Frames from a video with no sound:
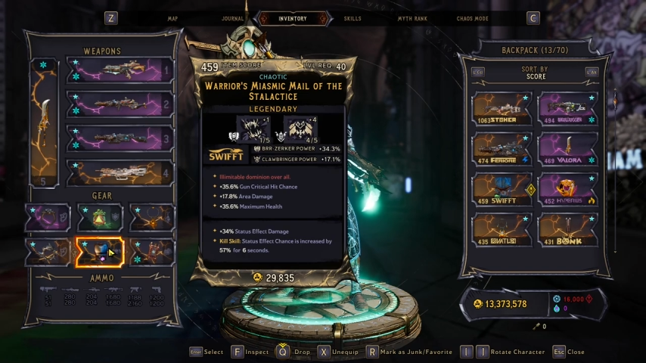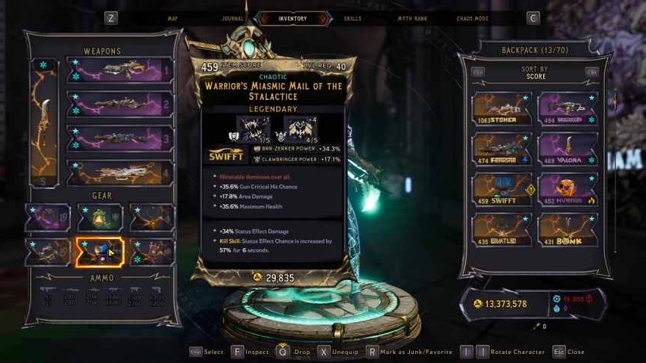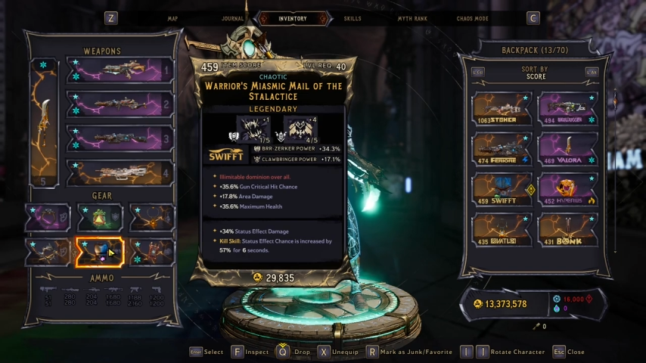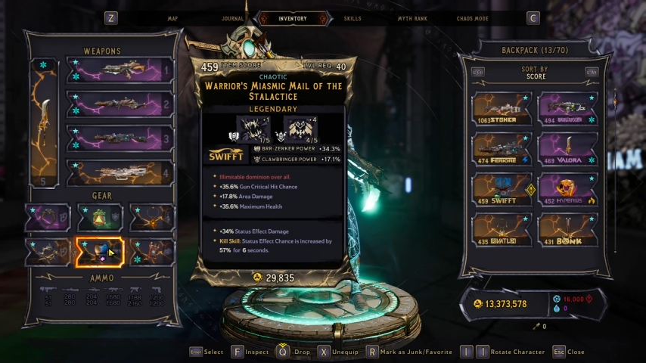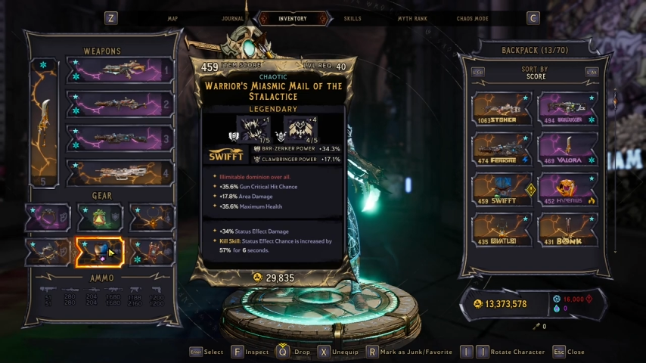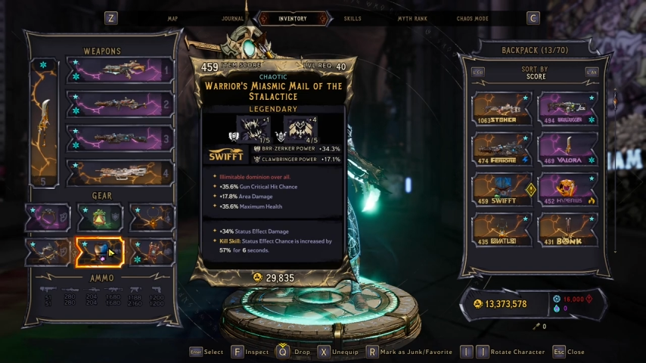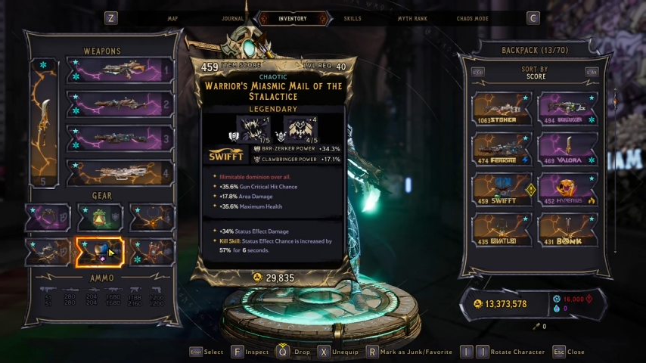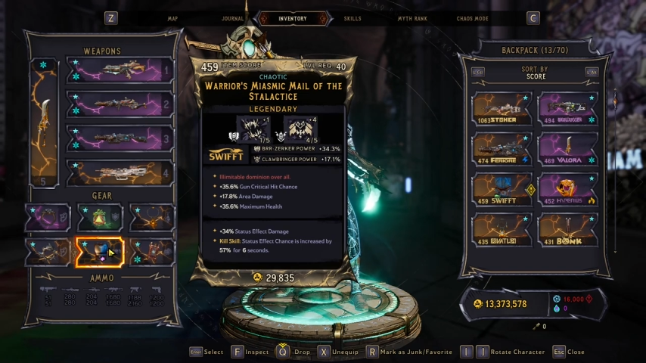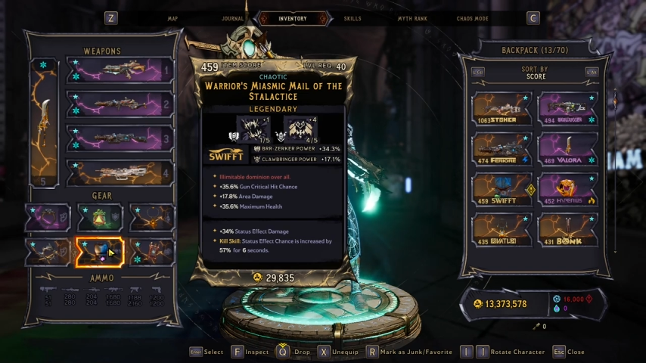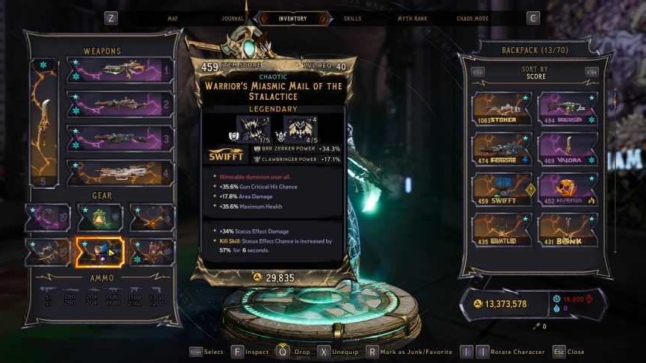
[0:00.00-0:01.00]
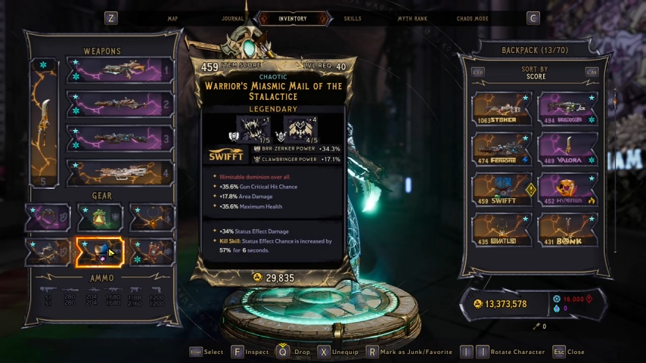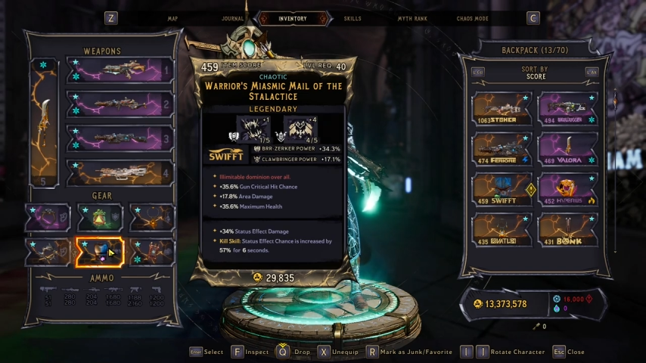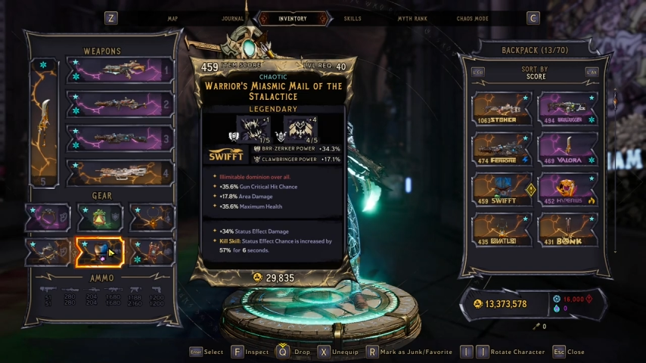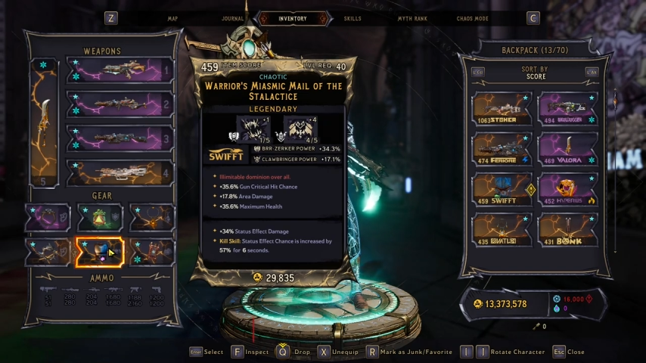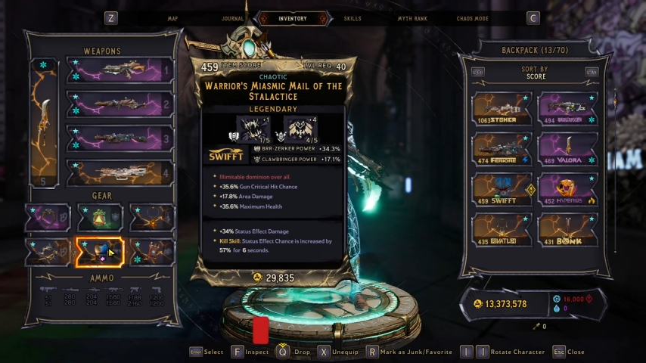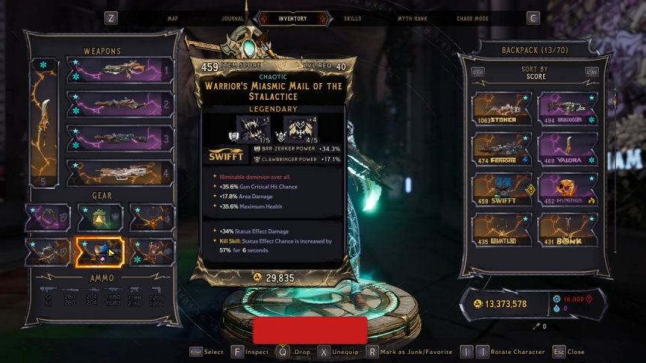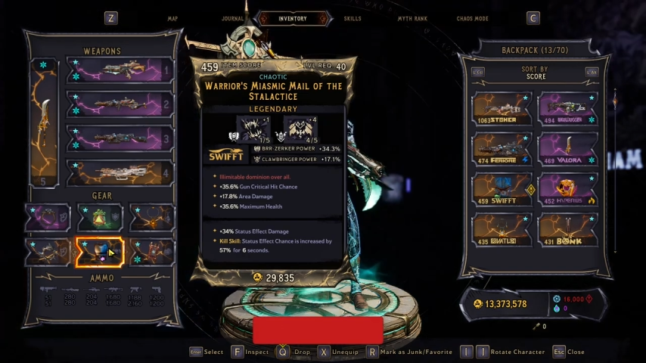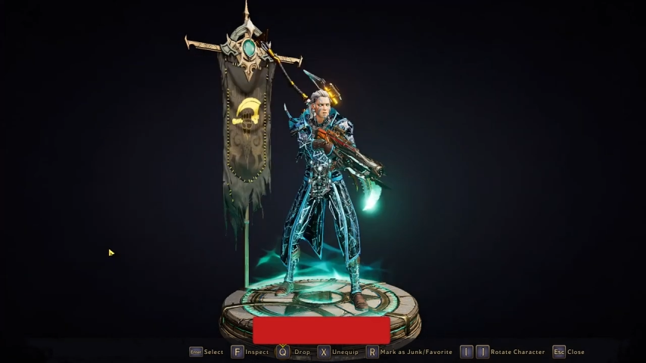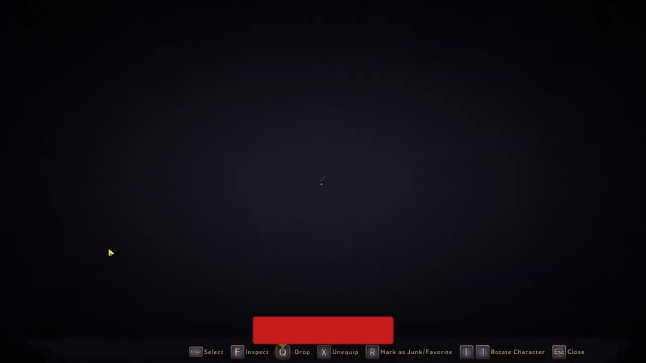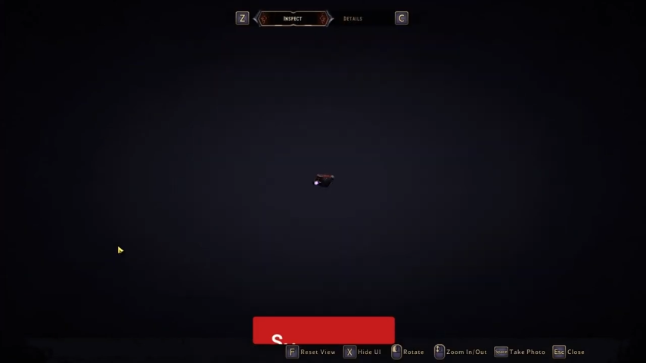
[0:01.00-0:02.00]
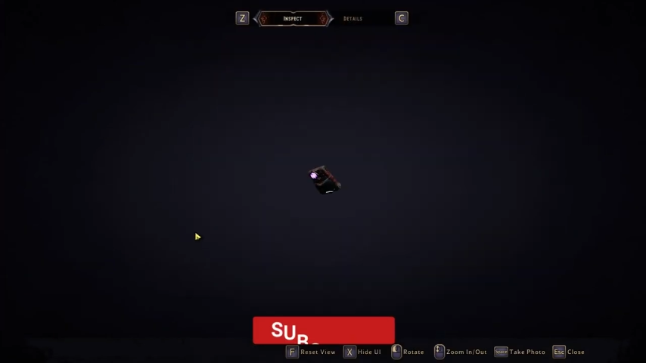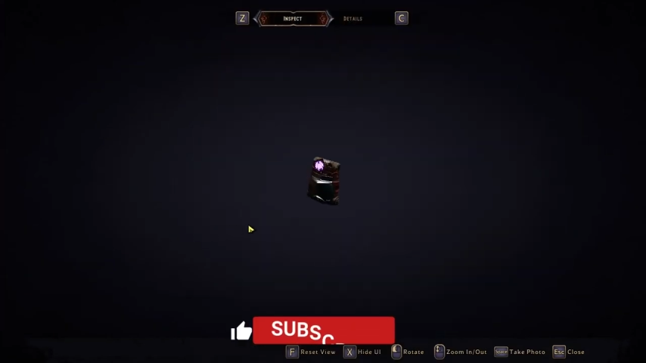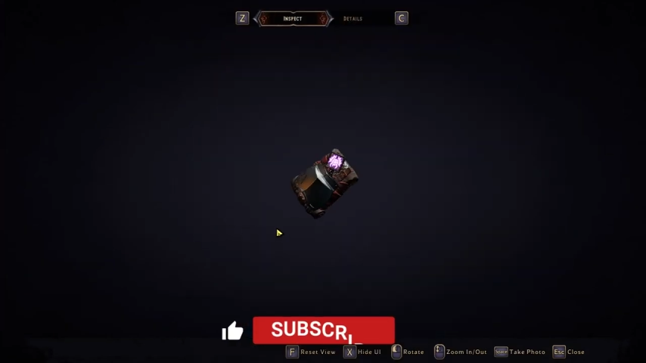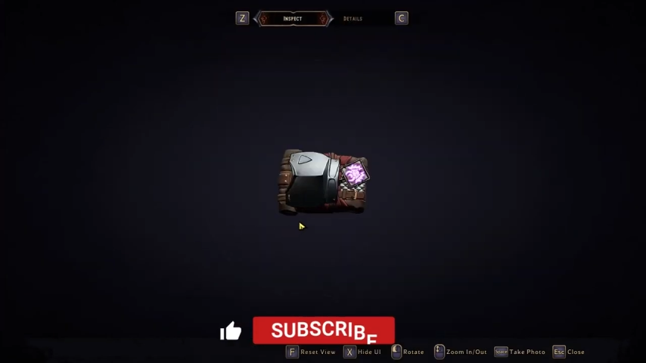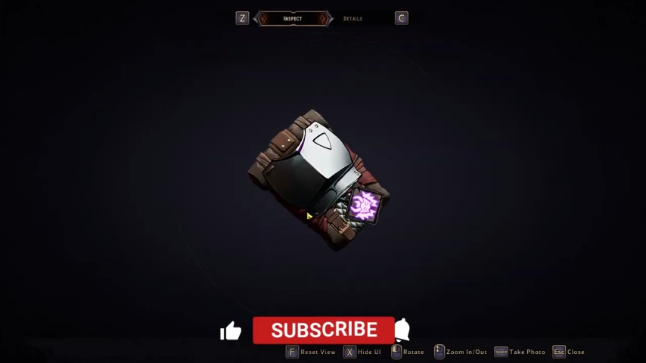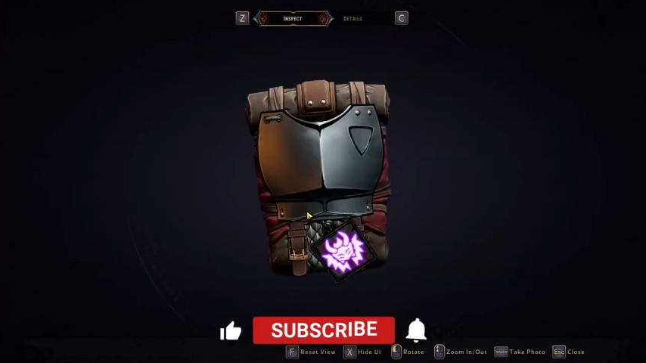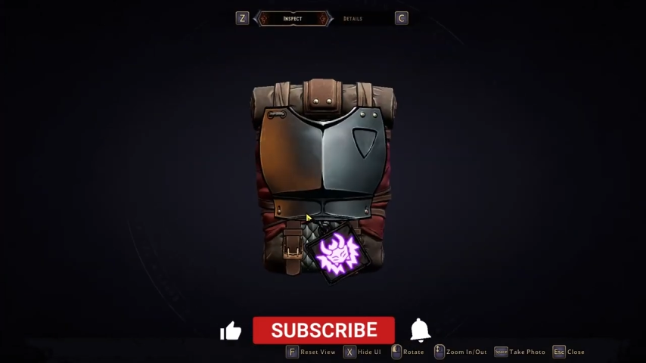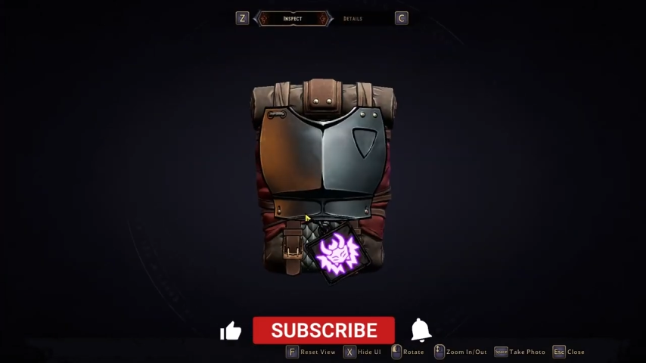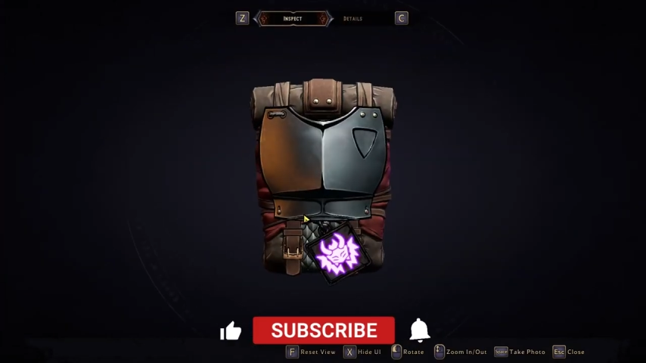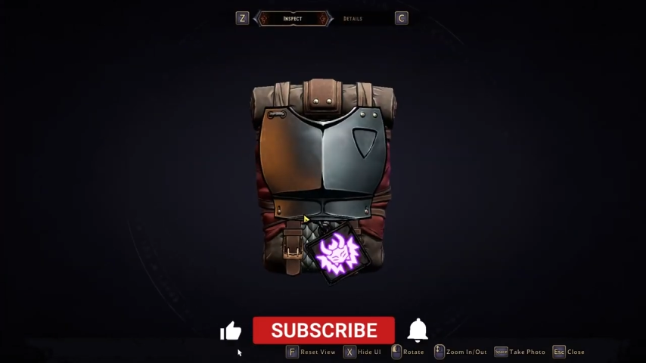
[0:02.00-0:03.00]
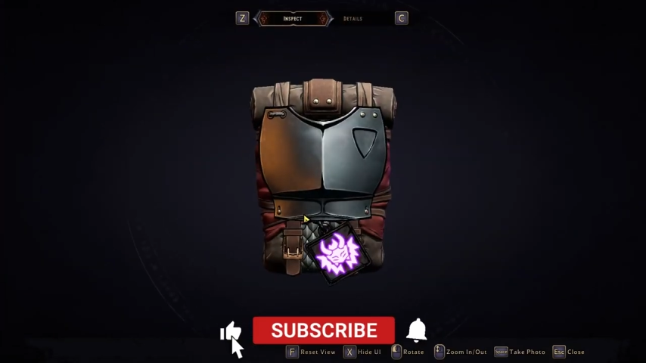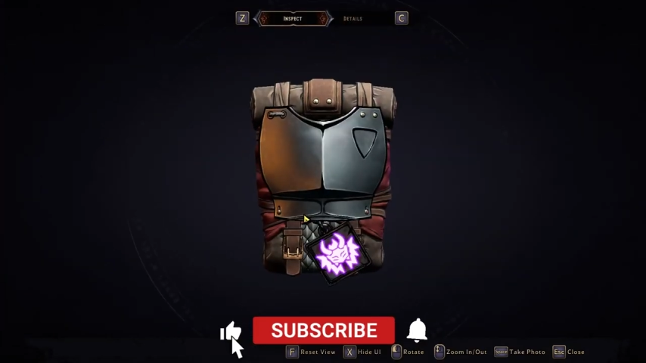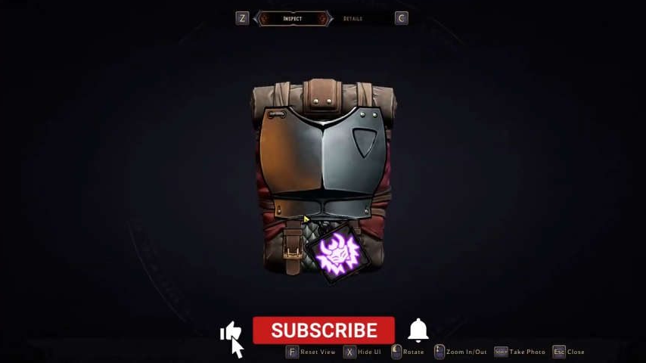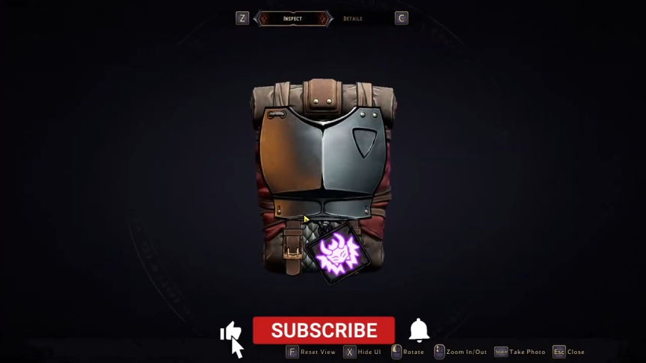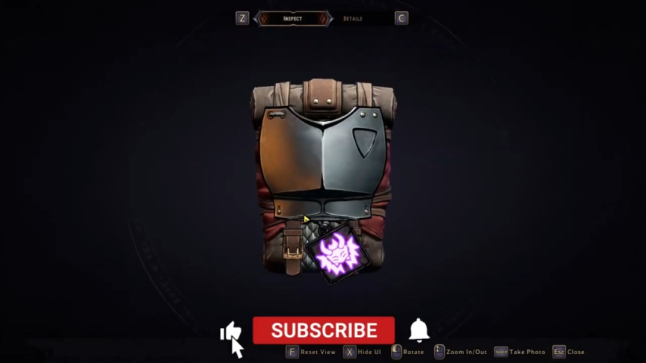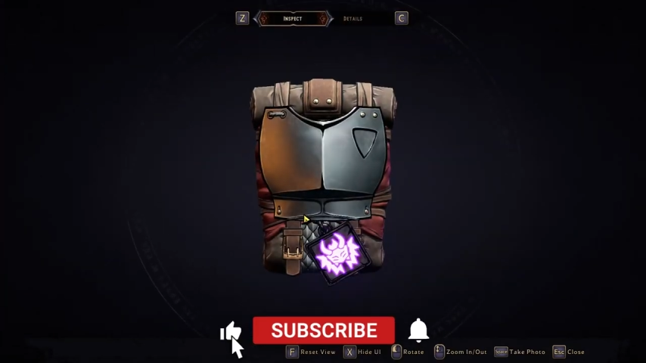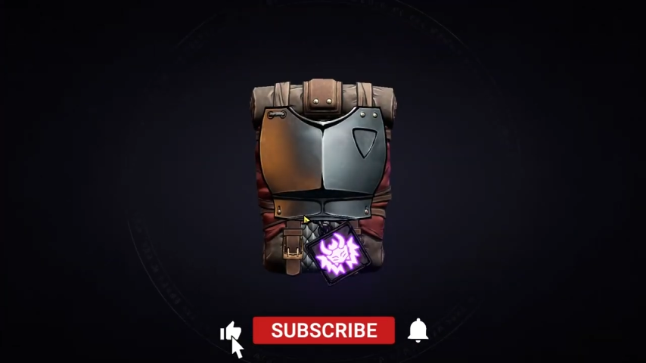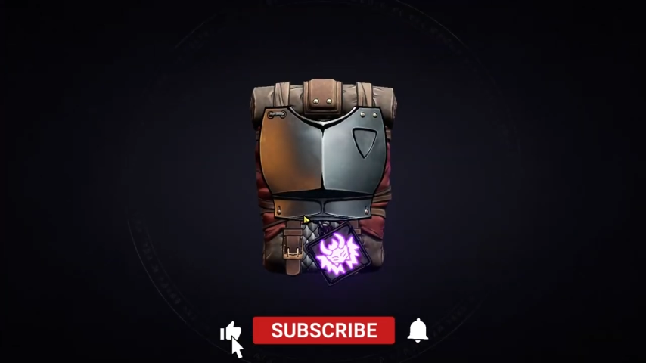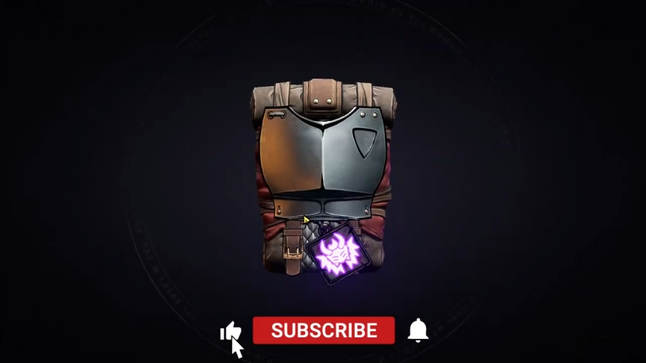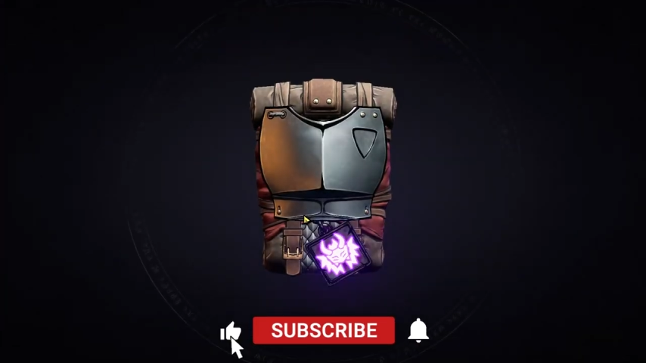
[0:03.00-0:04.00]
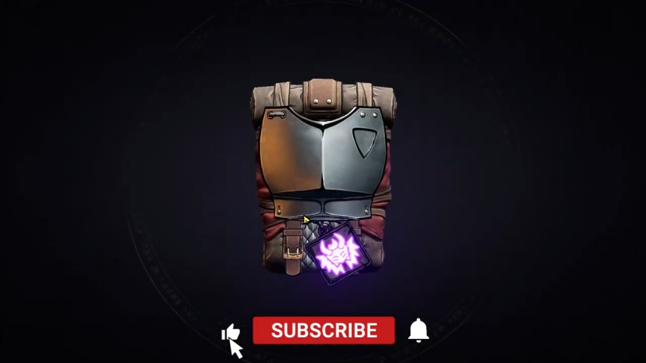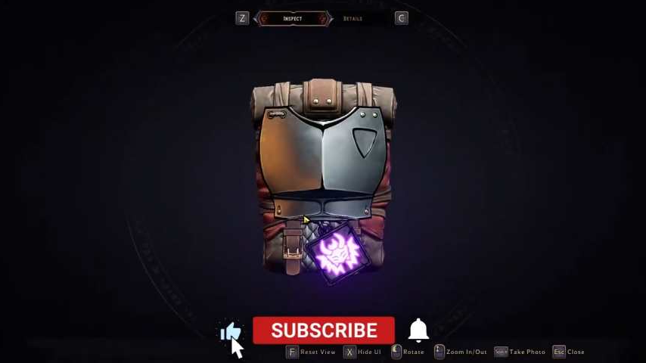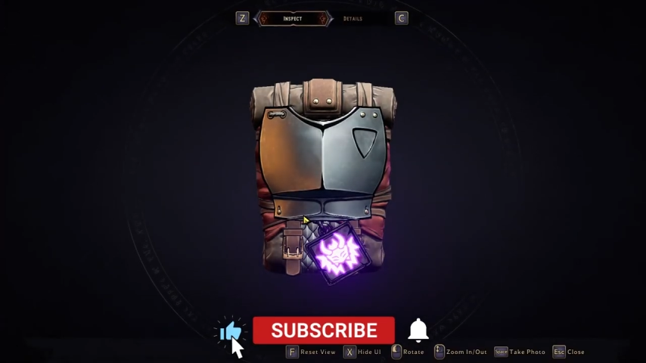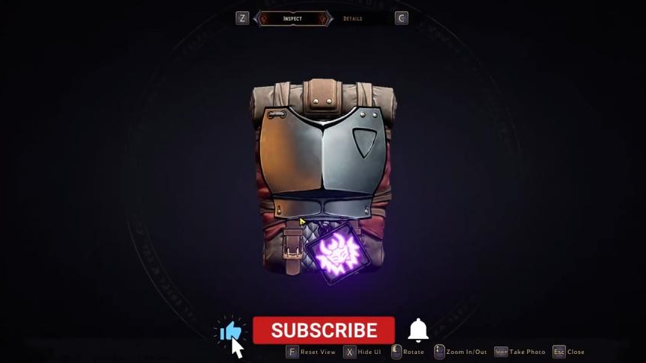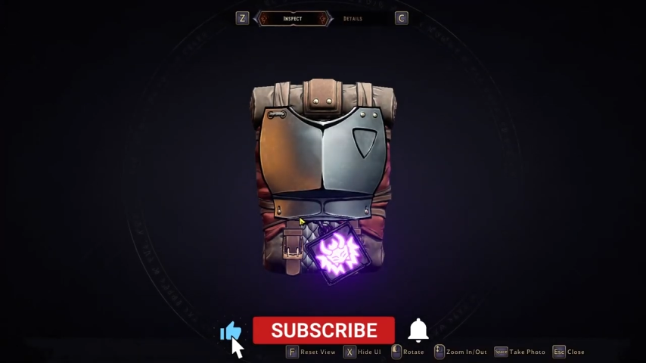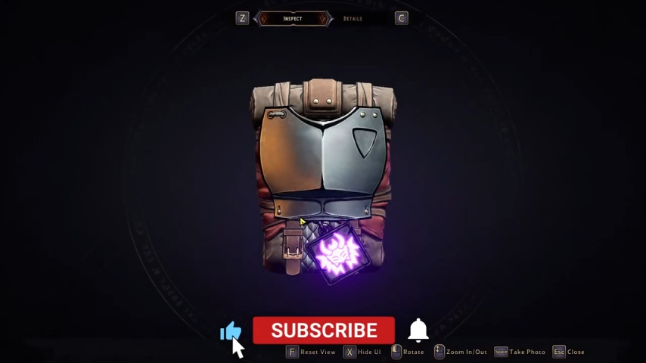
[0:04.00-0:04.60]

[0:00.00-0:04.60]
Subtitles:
Nobody's mouth can be seen.